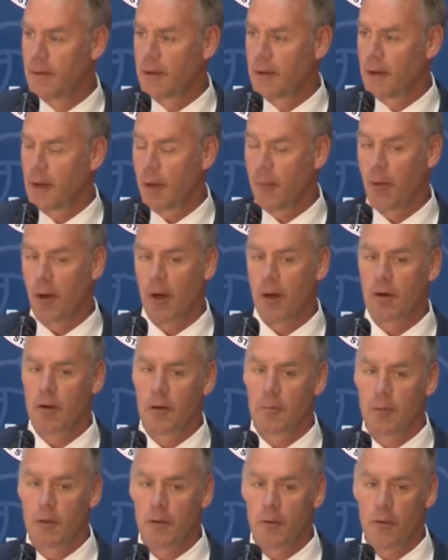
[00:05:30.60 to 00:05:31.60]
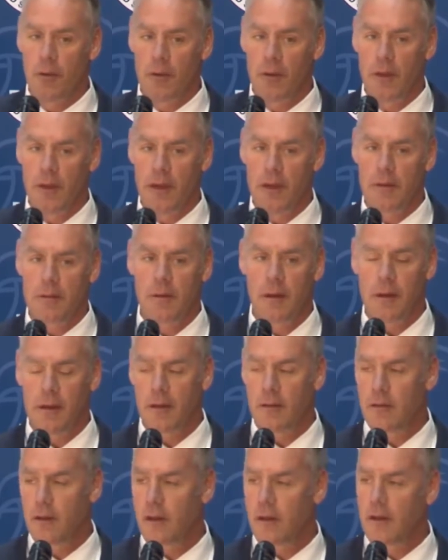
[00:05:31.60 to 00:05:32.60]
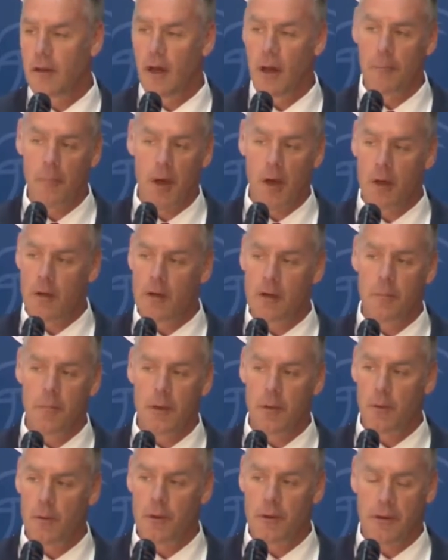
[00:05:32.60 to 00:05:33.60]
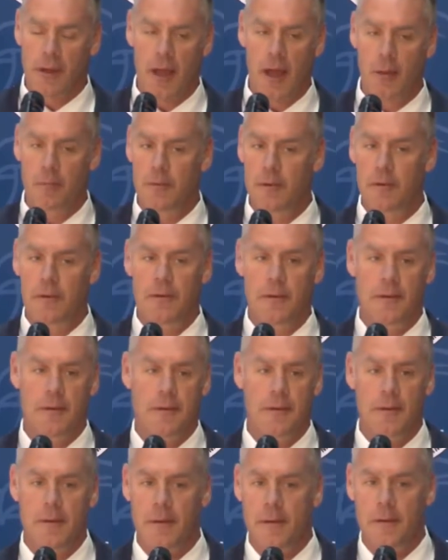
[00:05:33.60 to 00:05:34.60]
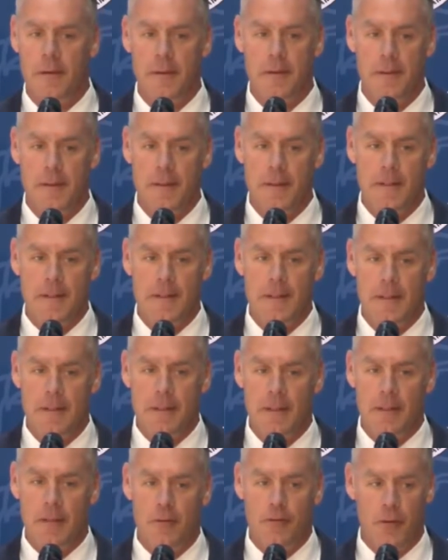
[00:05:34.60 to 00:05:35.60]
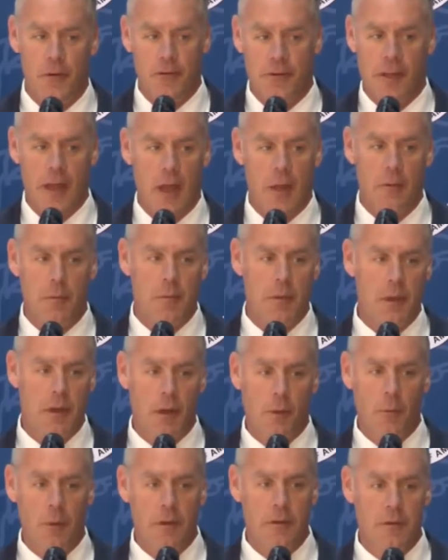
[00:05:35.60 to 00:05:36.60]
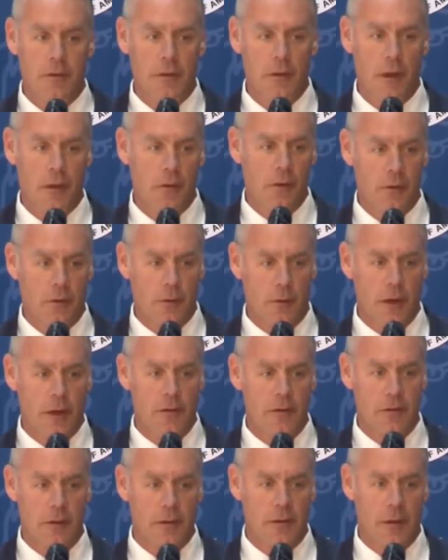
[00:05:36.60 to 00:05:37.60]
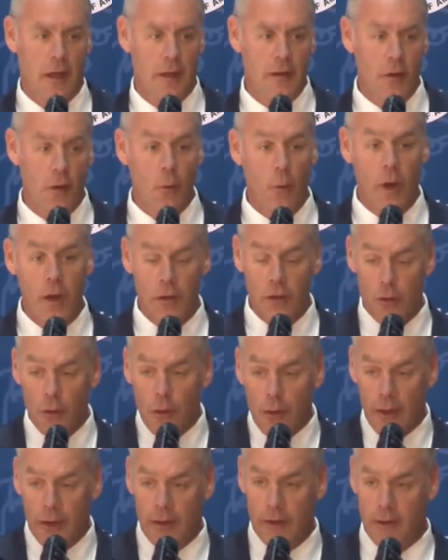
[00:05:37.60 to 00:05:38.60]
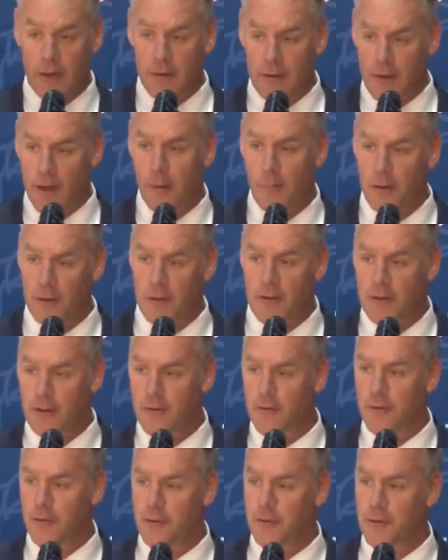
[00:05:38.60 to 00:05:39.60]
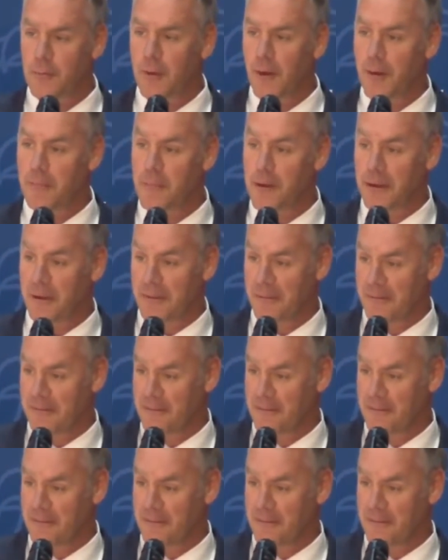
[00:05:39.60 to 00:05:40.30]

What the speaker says: I'm honored to be with Elaine. I can tell you I'm honored to be with our cabinet. The first cabinet meeting I went to, I looked around and said, I know why you're here. I'm a little confused about me.